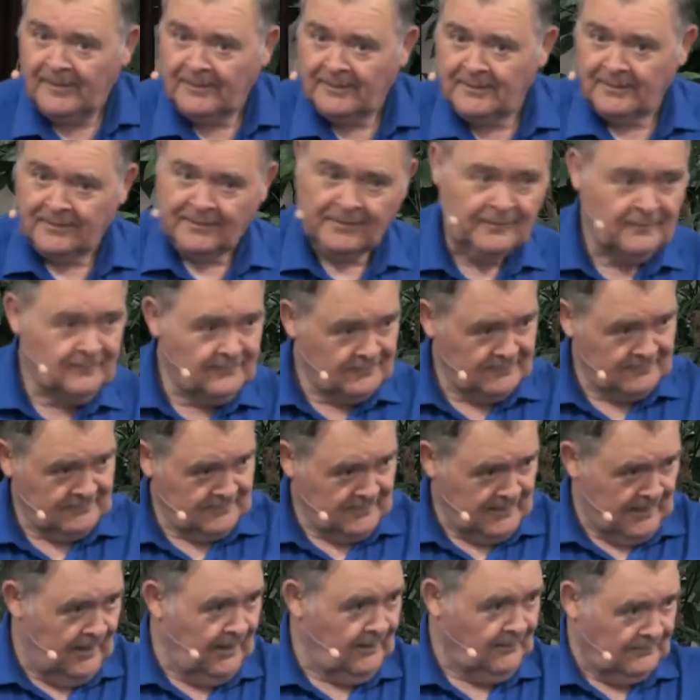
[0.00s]
You know,
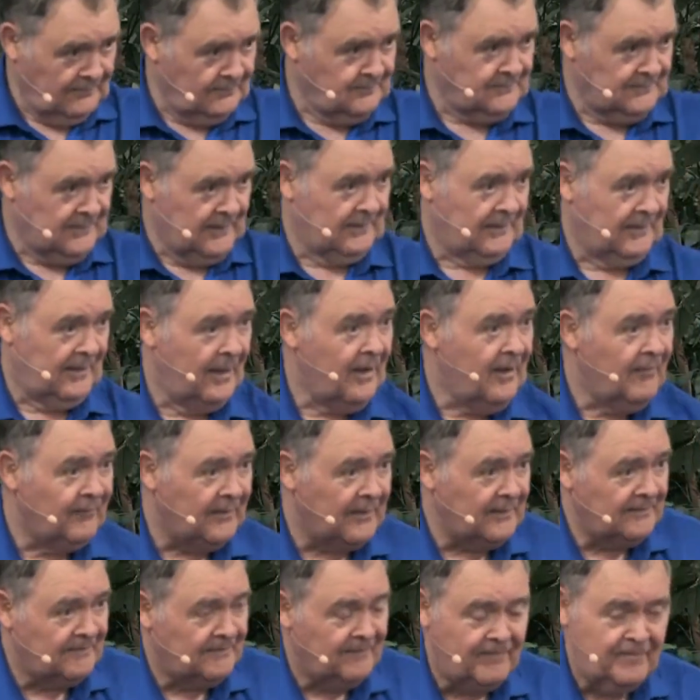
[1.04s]
I'll take care of
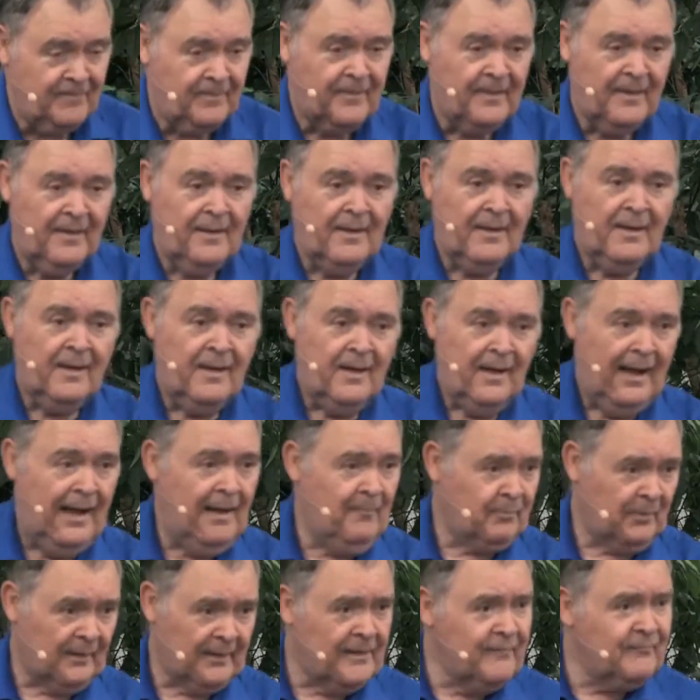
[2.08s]
it. I
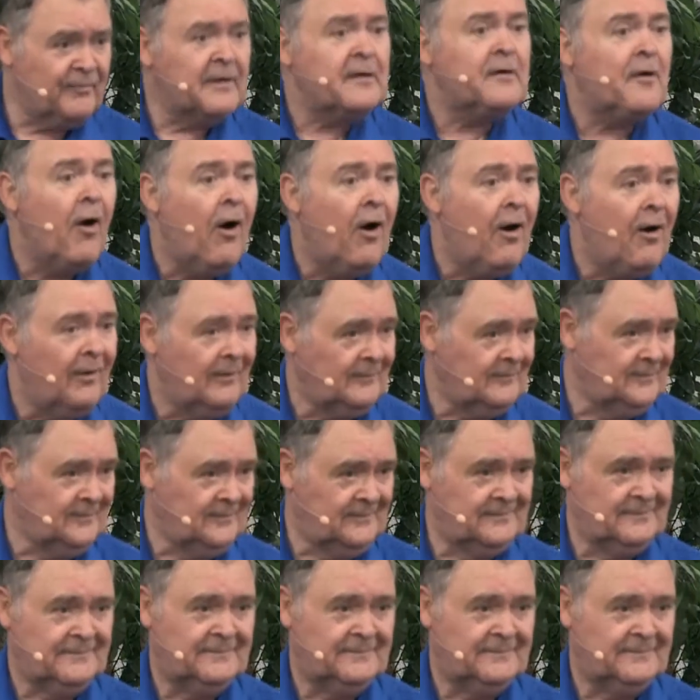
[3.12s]
believe in God.